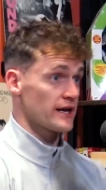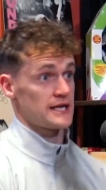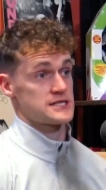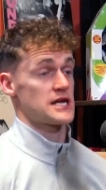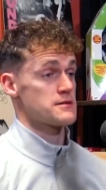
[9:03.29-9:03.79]

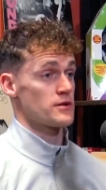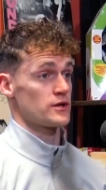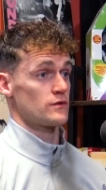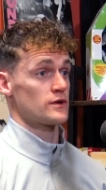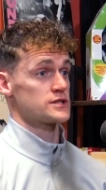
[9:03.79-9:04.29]
against anybody
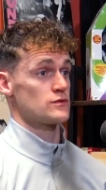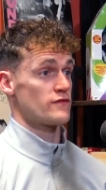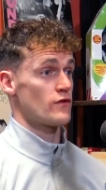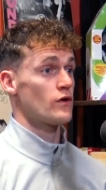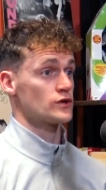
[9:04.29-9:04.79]
who wants to do a
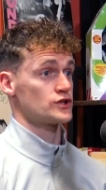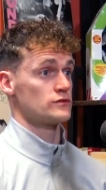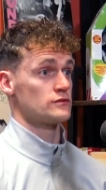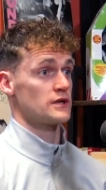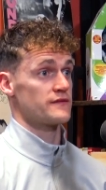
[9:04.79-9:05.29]
photo
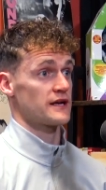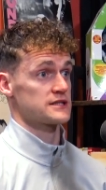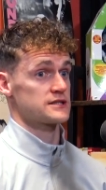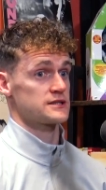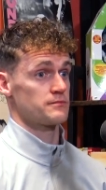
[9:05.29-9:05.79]
shoot. If
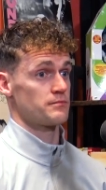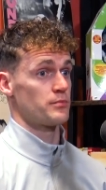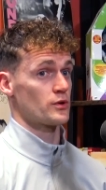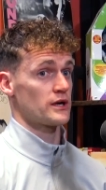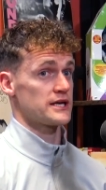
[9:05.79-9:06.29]
that's
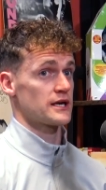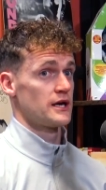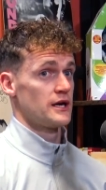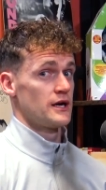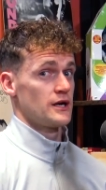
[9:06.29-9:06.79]
but like
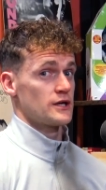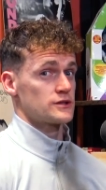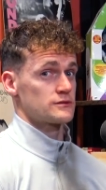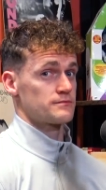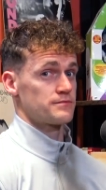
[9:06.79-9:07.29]

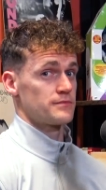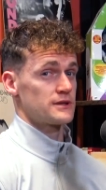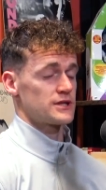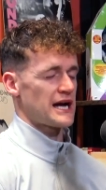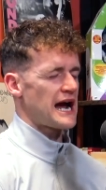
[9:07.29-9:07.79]

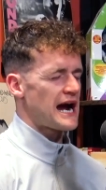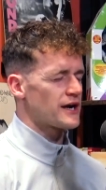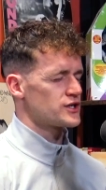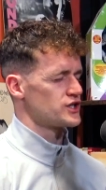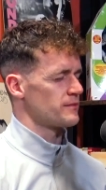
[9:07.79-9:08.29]
the
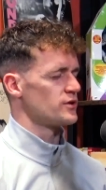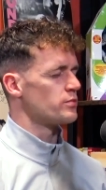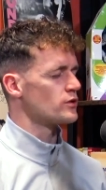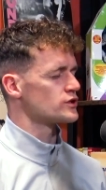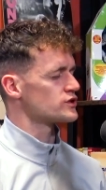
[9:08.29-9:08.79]
hardship you
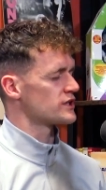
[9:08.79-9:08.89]
put yourself